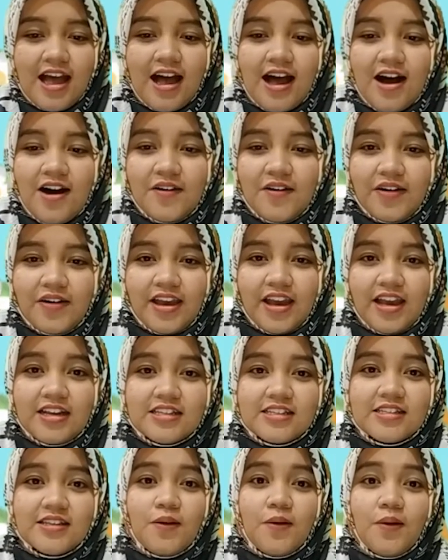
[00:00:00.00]
Okay,
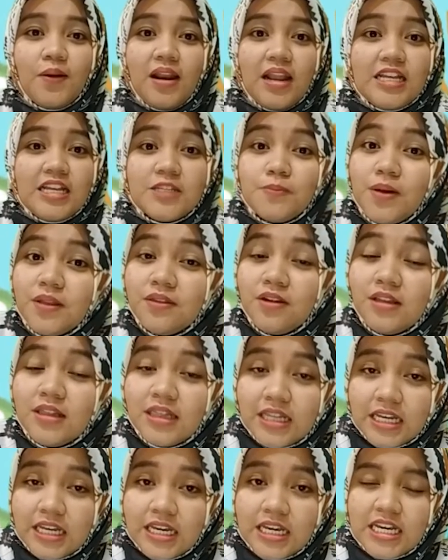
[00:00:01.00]
so last but not
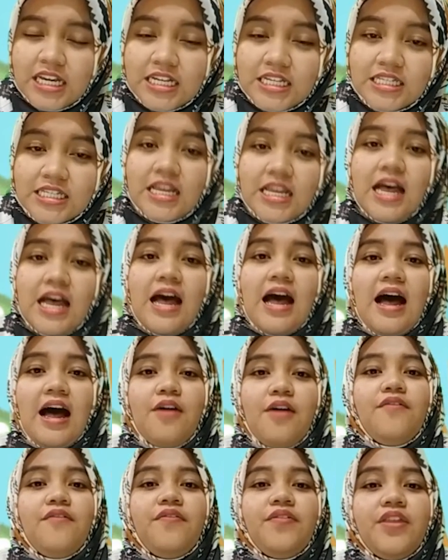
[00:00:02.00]
least,
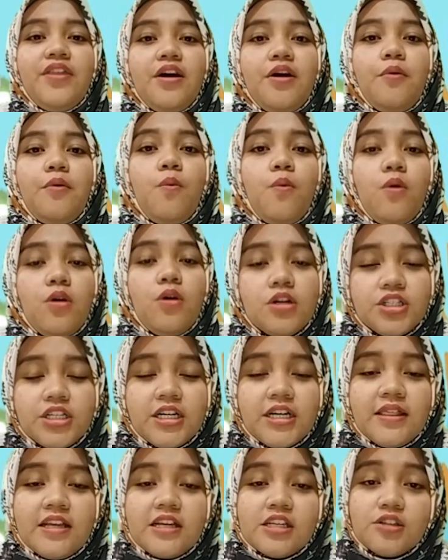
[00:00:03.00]
after
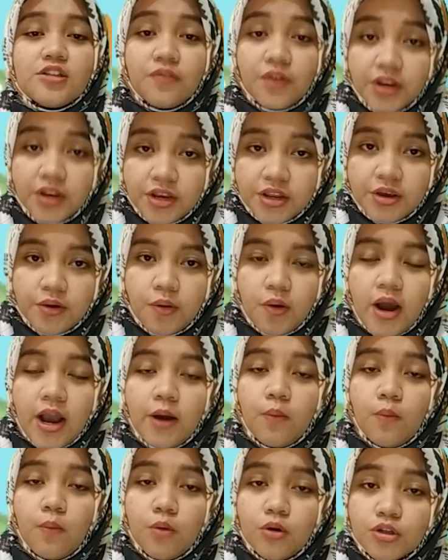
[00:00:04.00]
watching this video, I
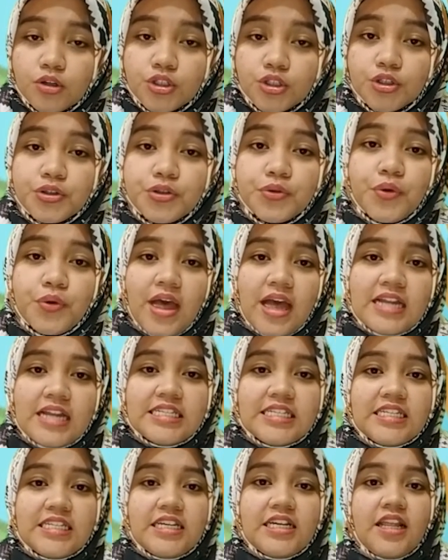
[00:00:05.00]
want you to
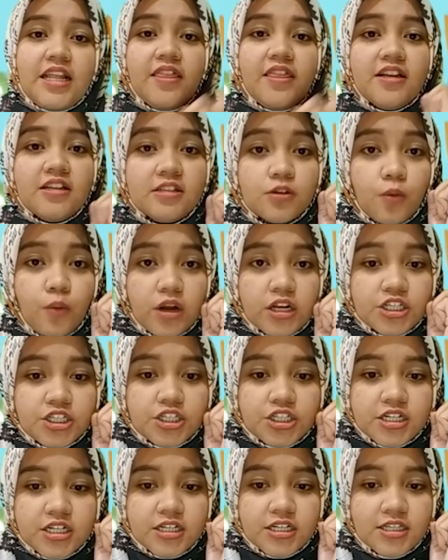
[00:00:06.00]
answer these
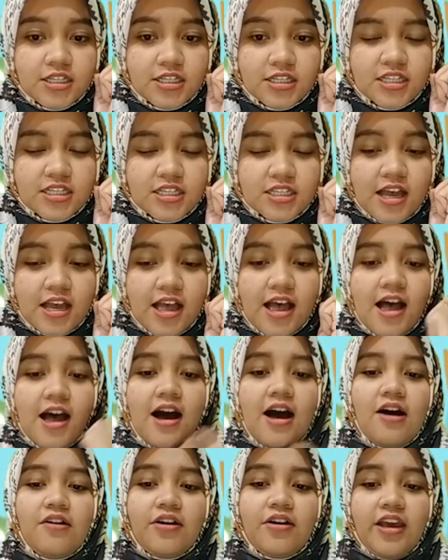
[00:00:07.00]
questions,
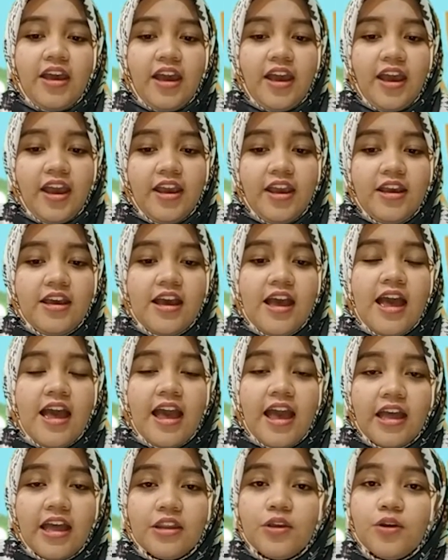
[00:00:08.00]
okay?
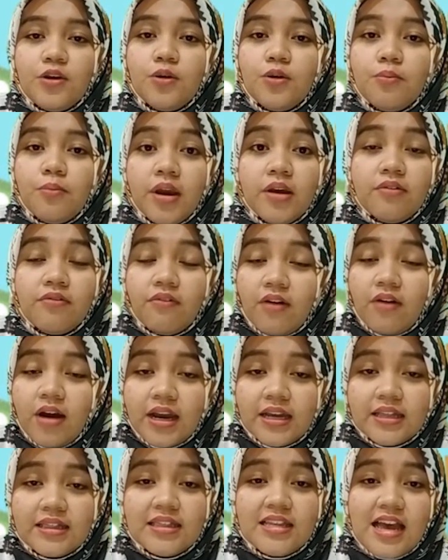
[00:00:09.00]
And you may
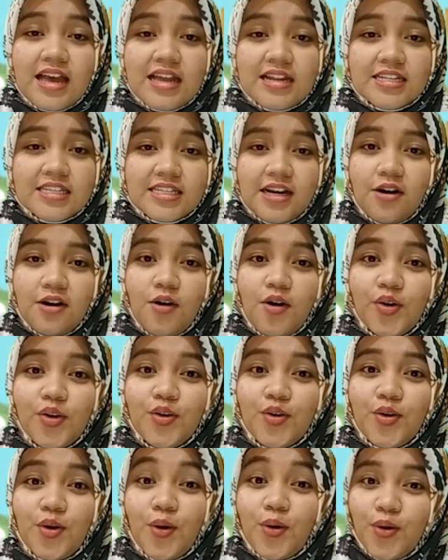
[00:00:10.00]
write the answer on
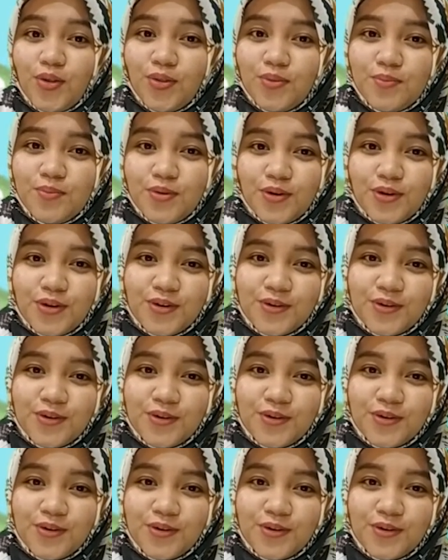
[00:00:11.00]
your notebook.